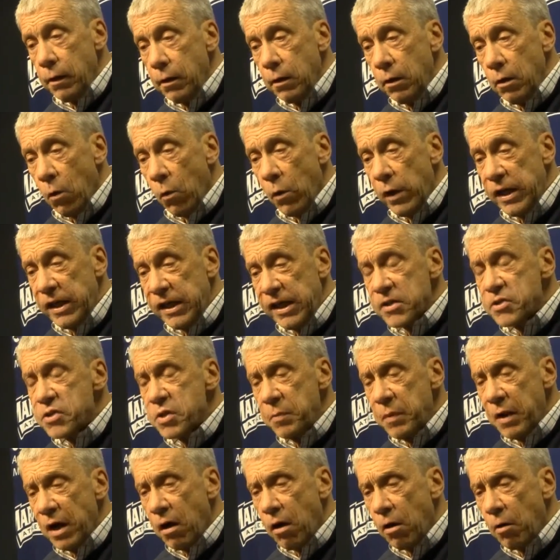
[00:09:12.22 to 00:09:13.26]
when he gets to
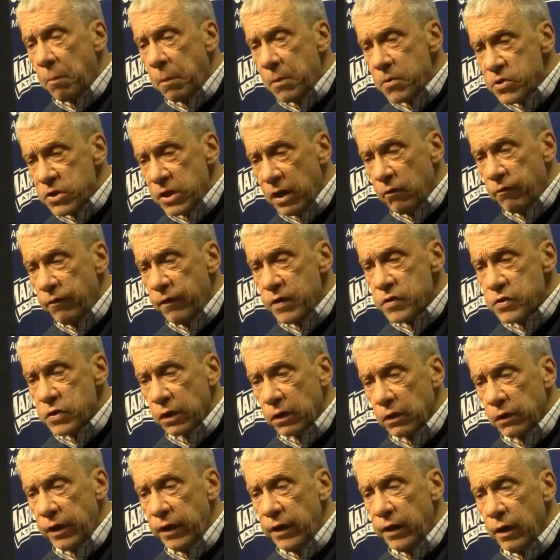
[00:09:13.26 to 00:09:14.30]
be 100%
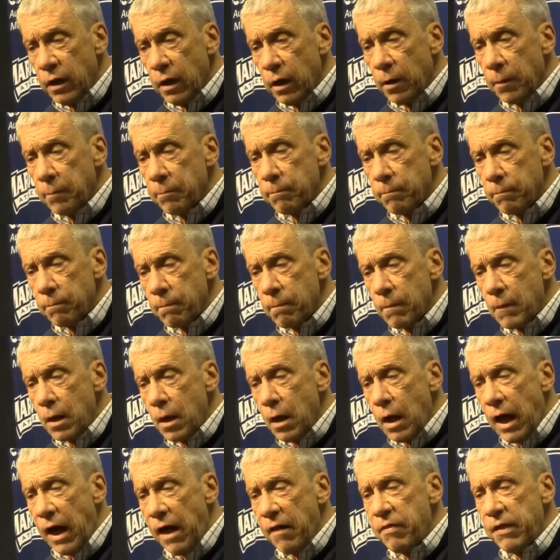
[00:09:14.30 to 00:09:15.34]

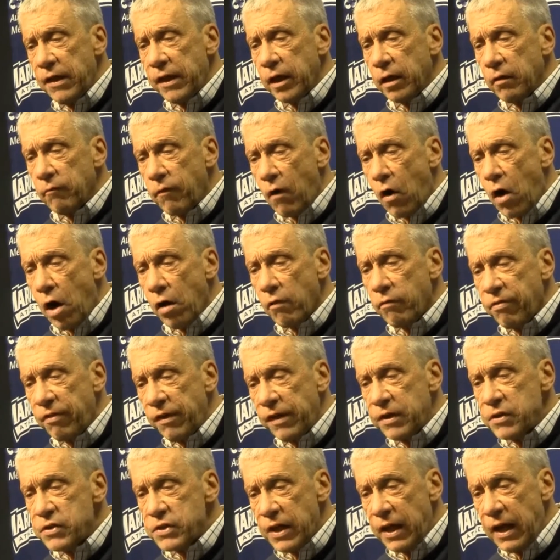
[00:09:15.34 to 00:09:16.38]
physically, I think if all
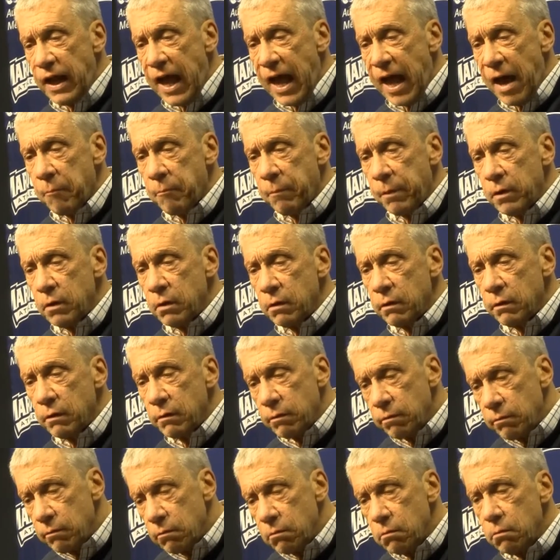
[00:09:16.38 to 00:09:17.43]
things had happened
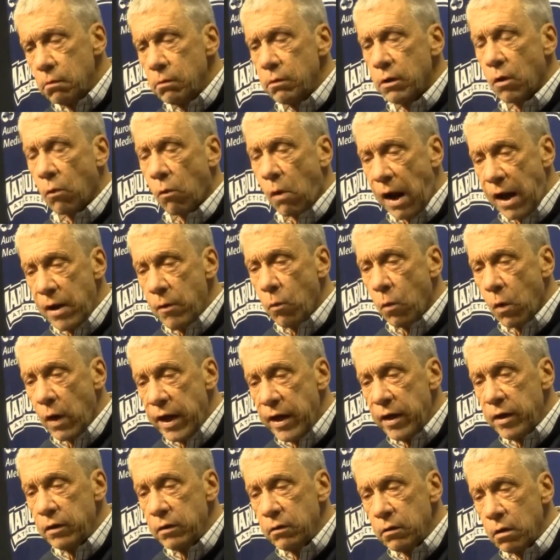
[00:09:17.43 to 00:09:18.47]
the right
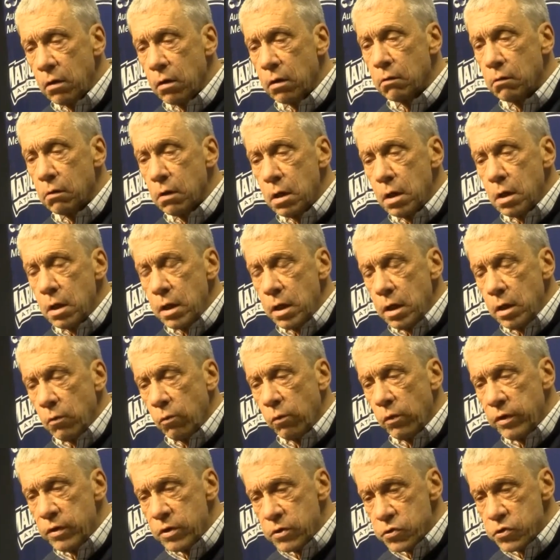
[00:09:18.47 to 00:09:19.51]
way,
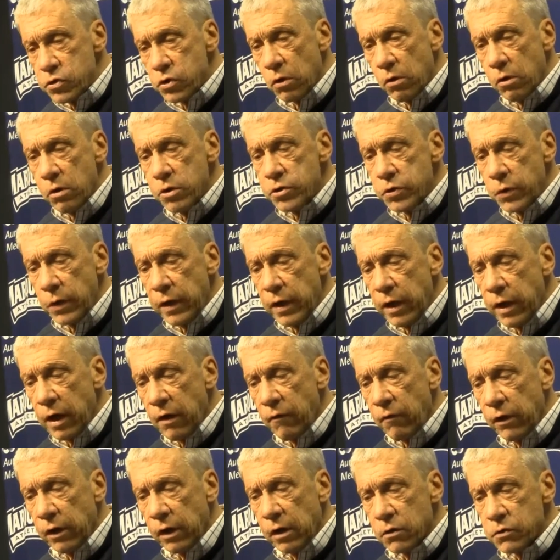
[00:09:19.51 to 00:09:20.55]
with his surgery and
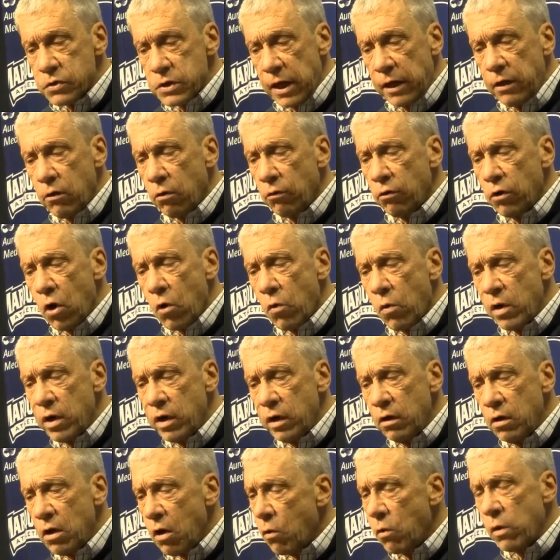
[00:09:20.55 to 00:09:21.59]
everything else, I know
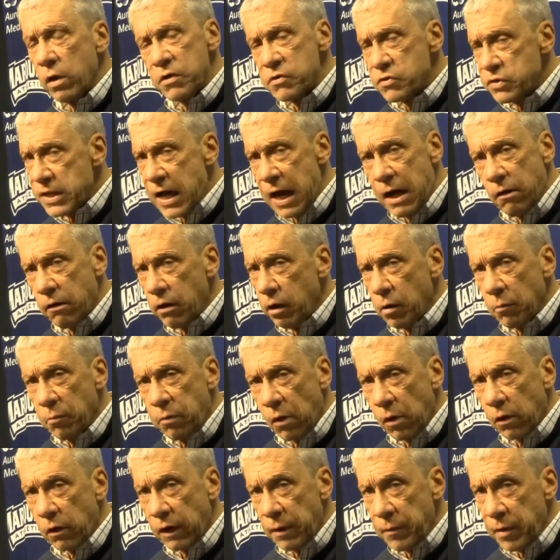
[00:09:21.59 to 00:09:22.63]
no one is down in the
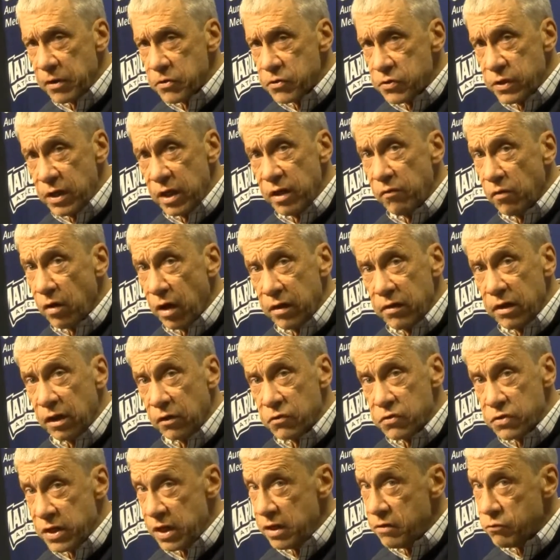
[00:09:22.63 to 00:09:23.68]
program on Steve. I think
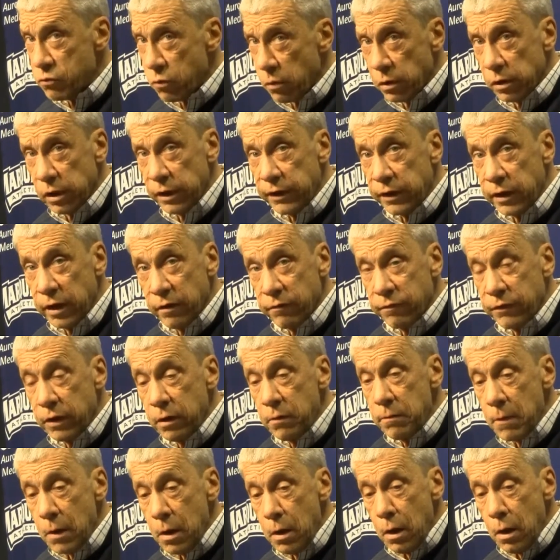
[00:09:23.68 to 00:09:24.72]
Steve's really gifted.